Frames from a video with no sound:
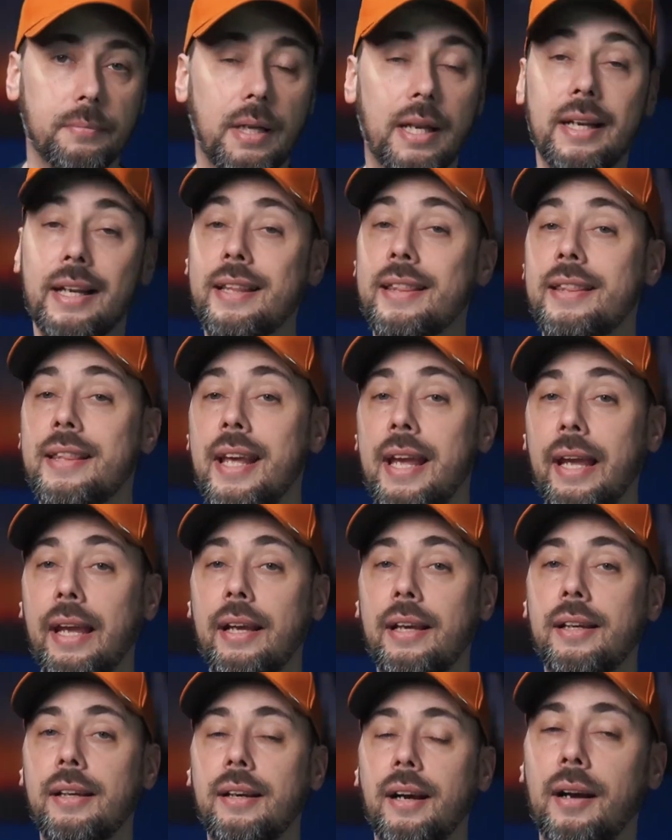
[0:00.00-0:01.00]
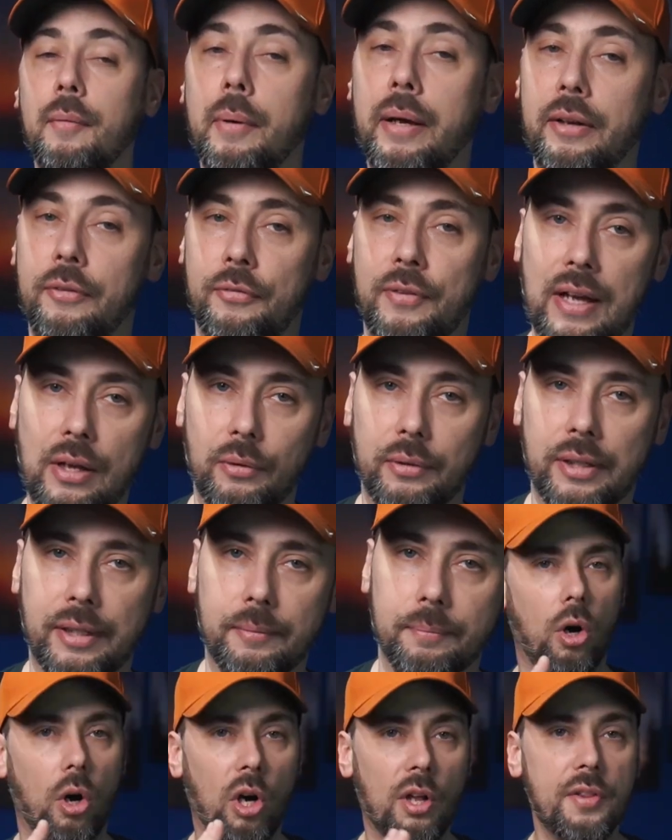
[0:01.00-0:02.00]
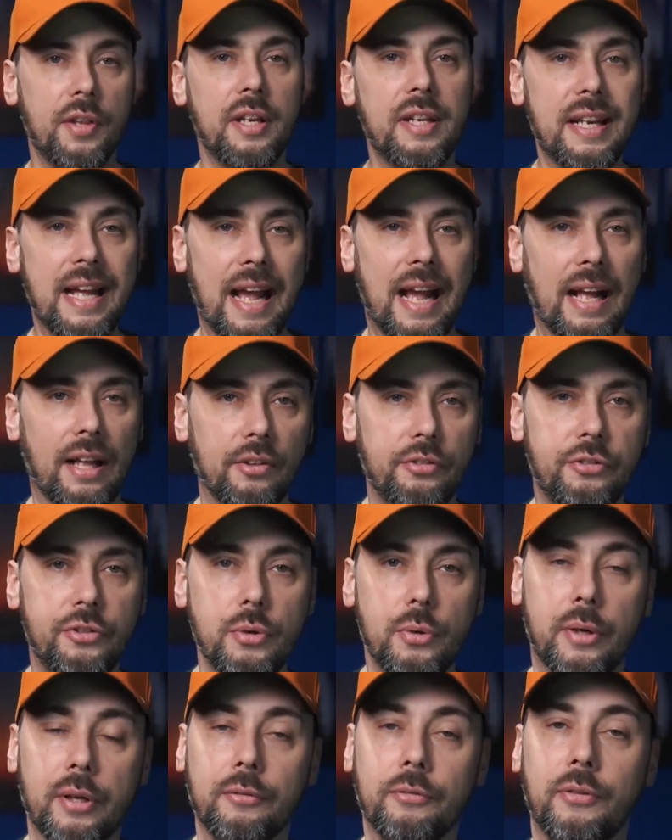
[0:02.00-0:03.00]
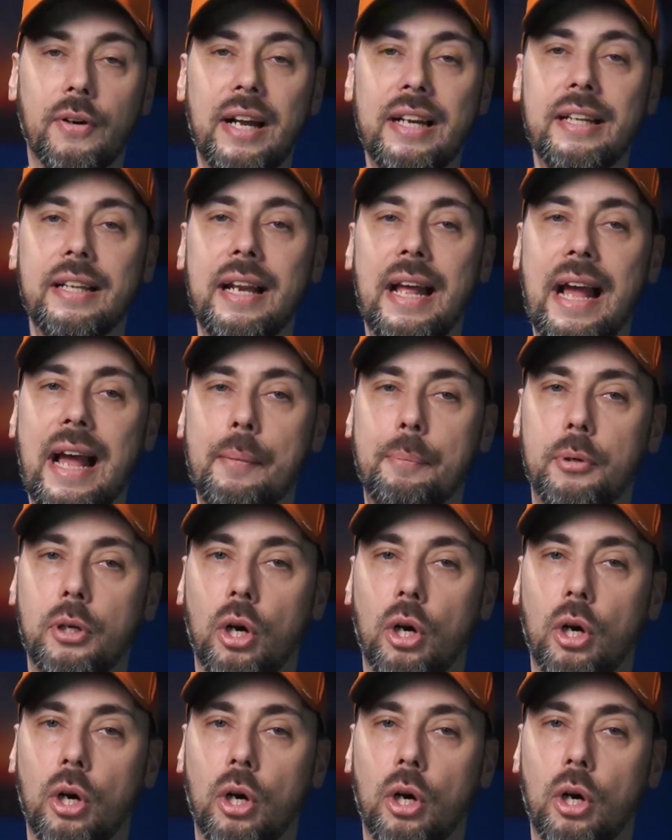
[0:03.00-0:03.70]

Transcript: And I think I might've found it. On the N A S, you can find an app